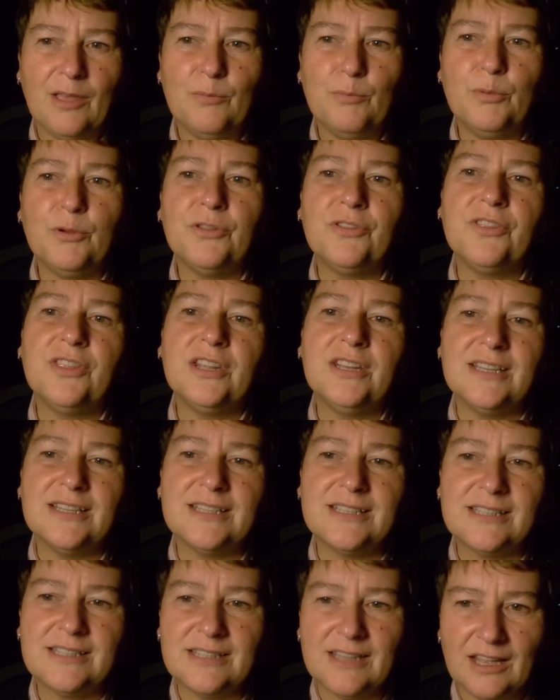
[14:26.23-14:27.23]
but the
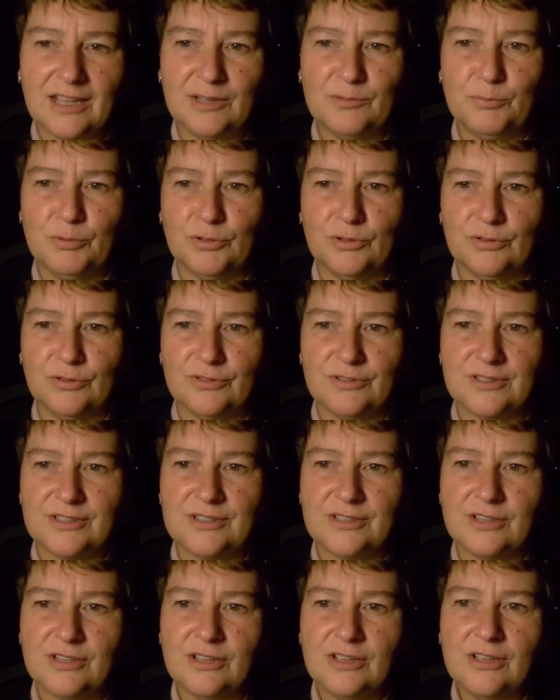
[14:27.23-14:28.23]

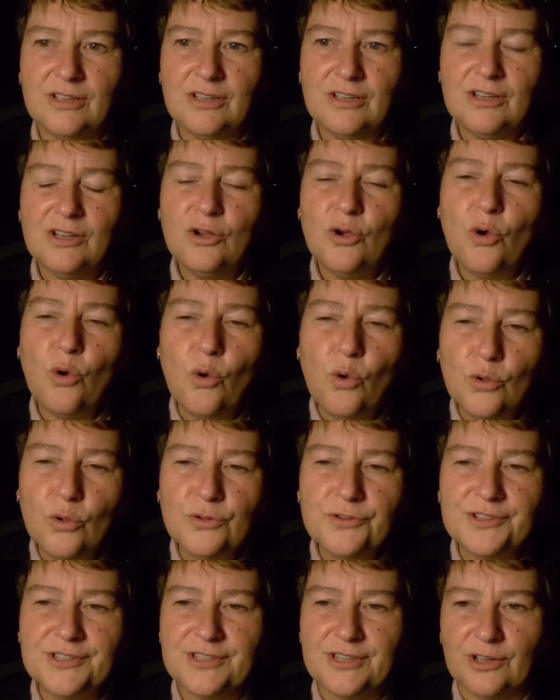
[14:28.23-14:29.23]
disciples
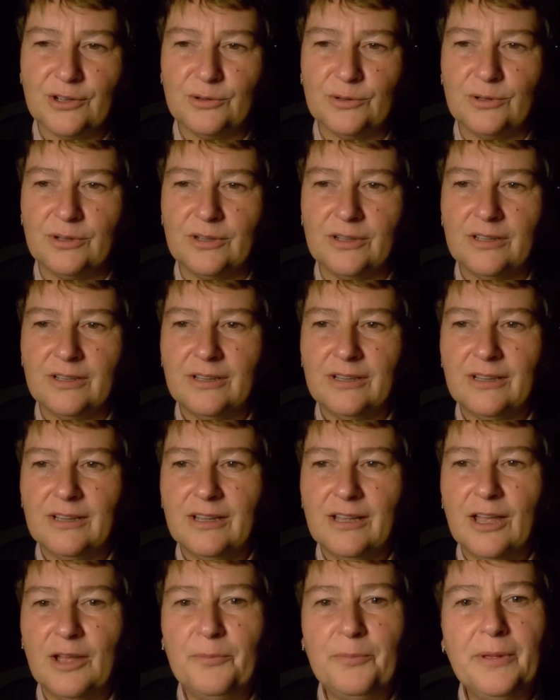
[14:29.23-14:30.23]
also
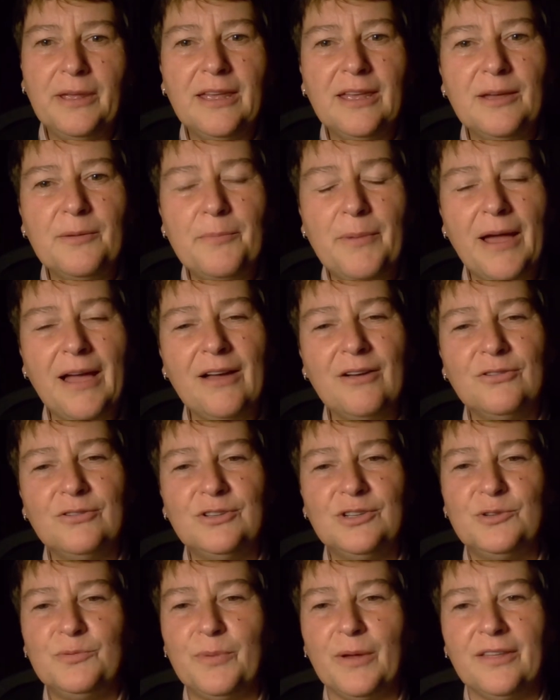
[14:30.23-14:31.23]
appear
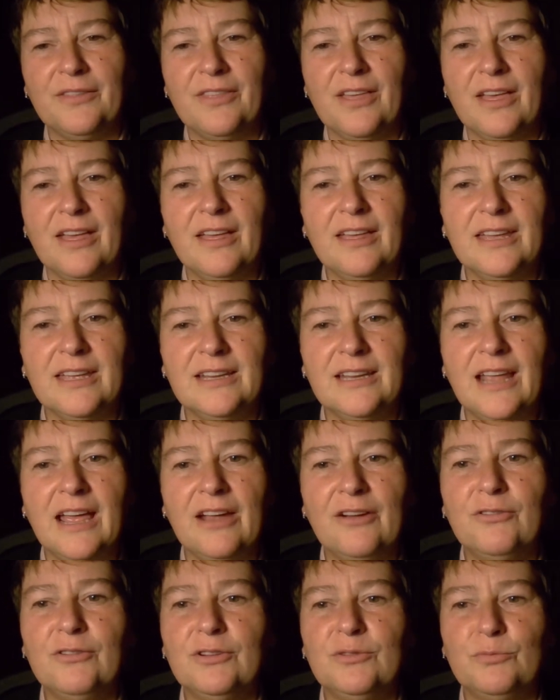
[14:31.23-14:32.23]
bound by their
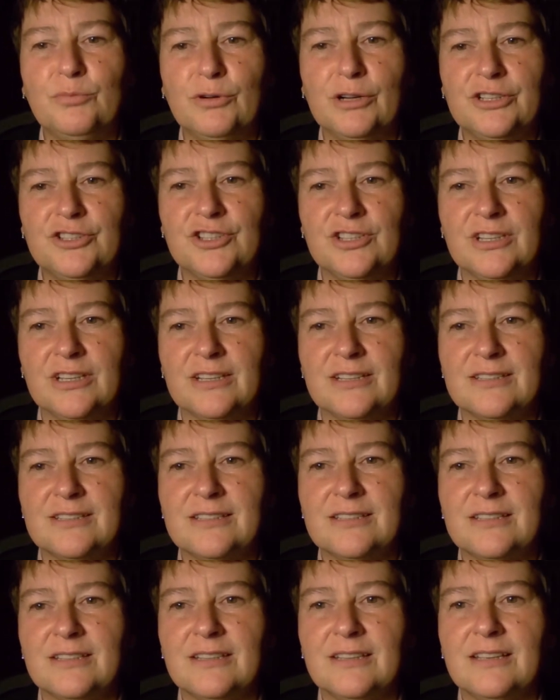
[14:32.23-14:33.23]
inherent
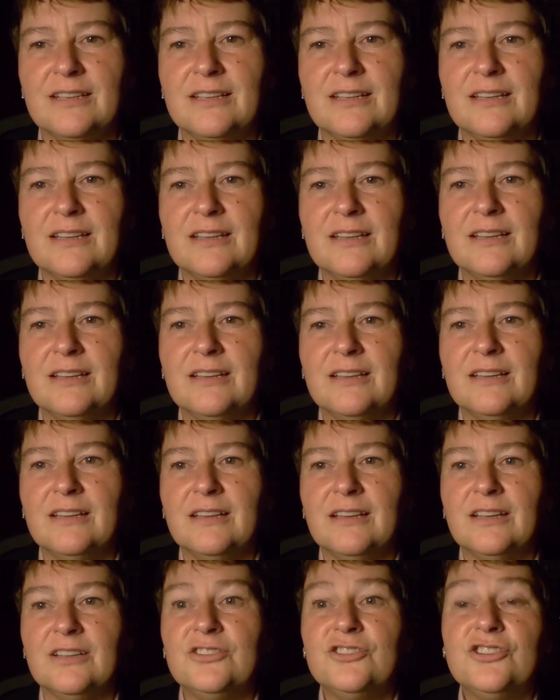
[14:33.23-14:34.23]
prejudice,
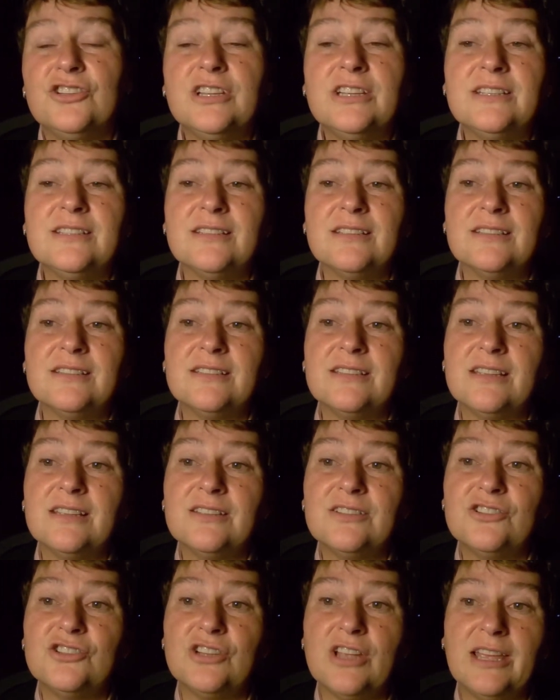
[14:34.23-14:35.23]
and Jesus
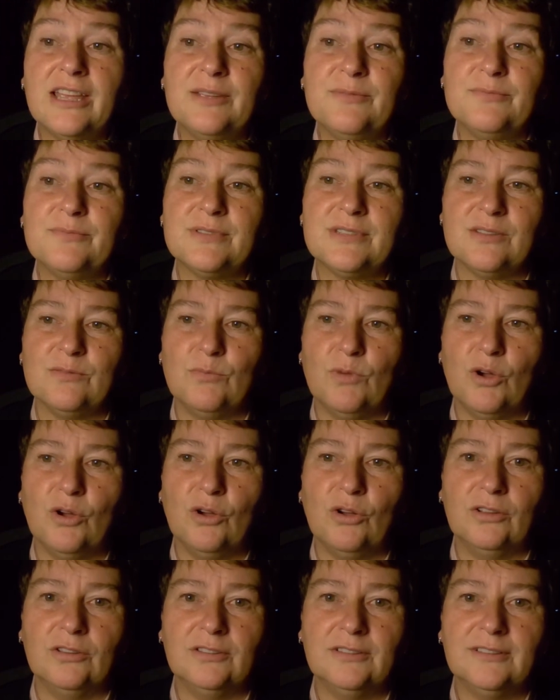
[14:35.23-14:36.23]
shames them
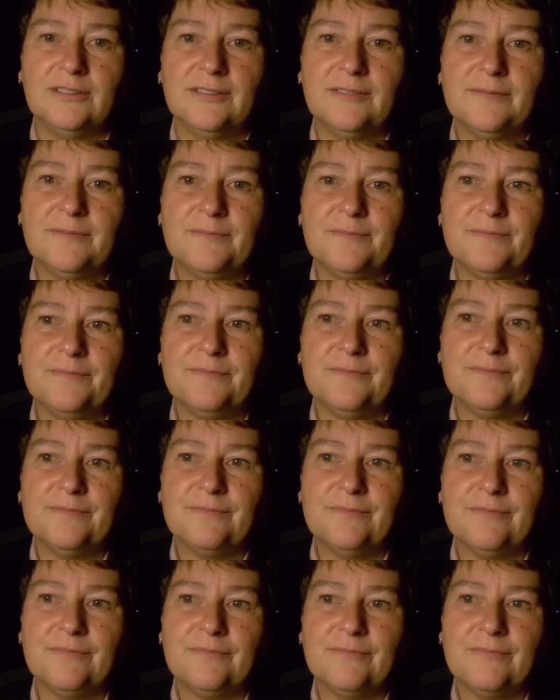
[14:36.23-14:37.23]
all.
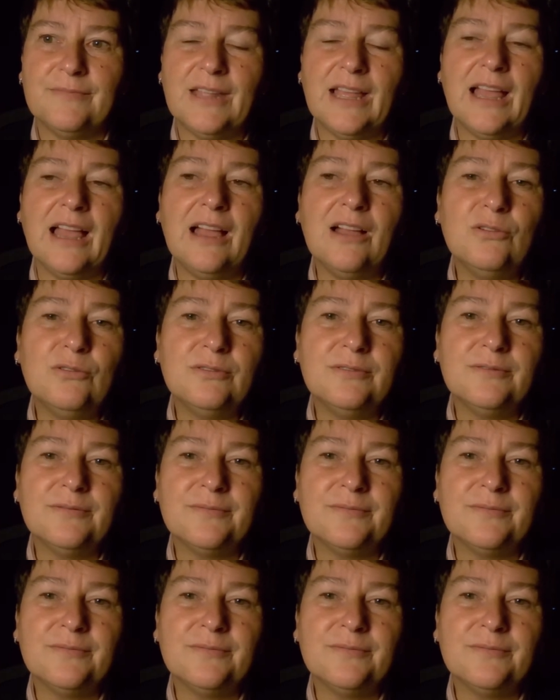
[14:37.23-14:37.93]
How?